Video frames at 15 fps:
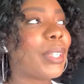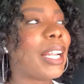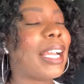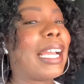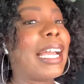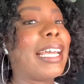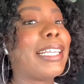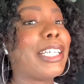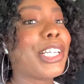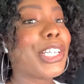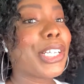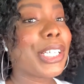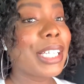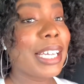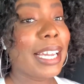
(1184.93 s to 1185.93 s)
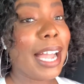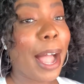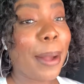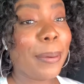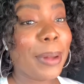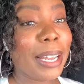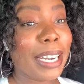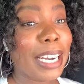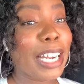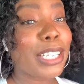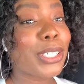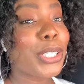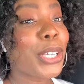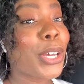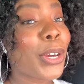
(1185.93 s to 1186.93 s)

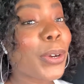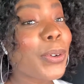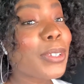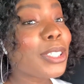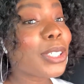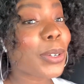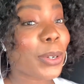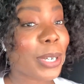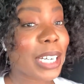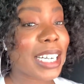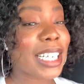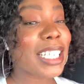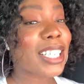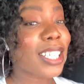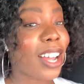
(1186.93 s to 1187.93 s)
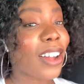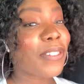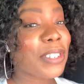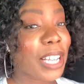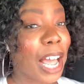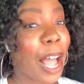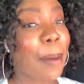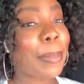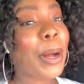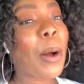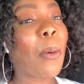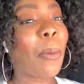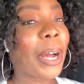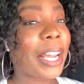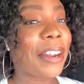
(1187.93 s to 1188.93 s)
2-door soft top
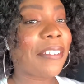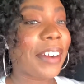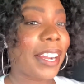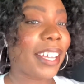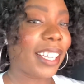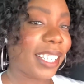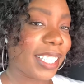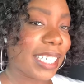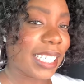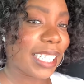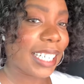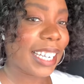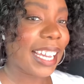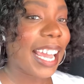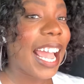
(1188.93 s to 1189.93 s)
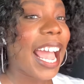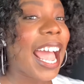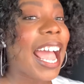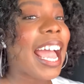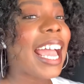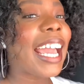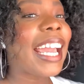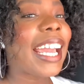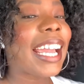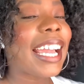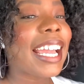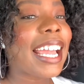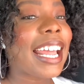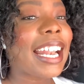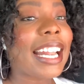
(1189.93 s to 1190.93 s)
white Wrangler,
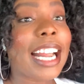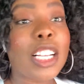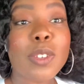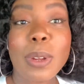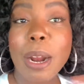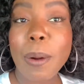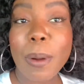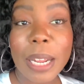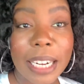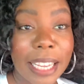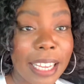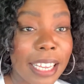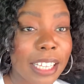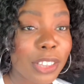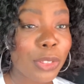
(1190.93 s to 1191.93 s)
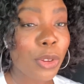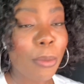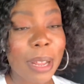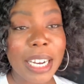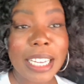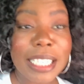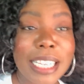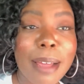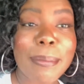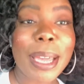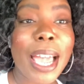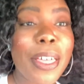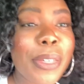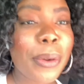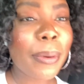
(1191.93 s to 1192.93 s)
and that's what I wanted. Nobody could tell me
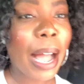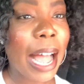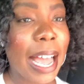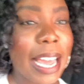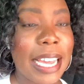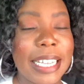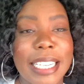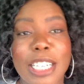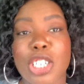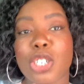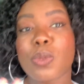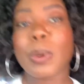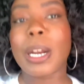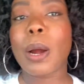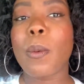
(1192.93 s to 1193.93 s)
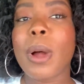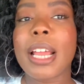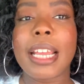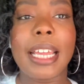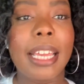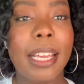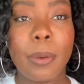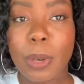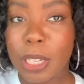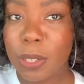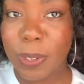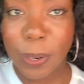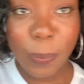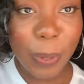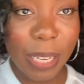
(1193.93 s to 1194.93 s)
otherwise. That's just what I wanted. It was what
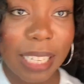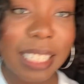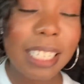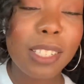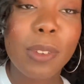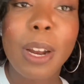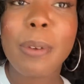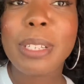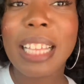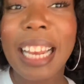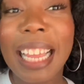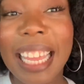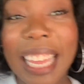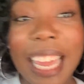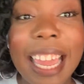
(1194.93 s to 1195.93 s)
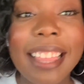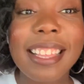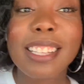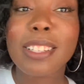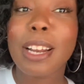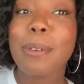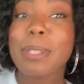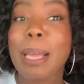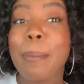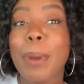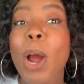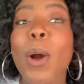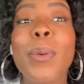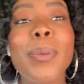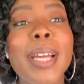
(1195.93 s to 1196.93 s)
it was. That's what I was gonna get. That's what I was coming
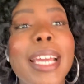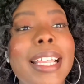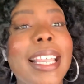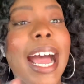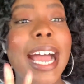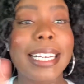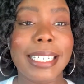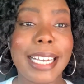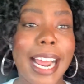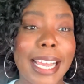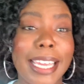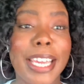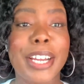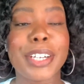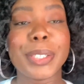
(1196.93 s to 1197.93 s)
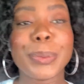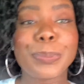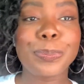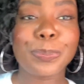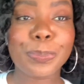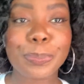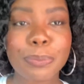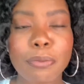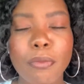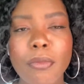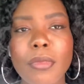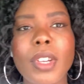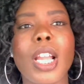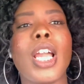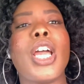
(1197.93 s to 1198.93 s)
home with. I did not care.
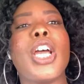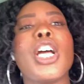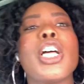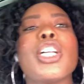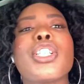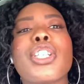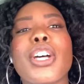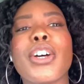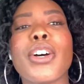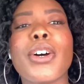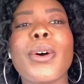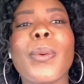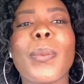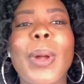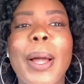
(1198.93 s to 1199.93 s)
So while we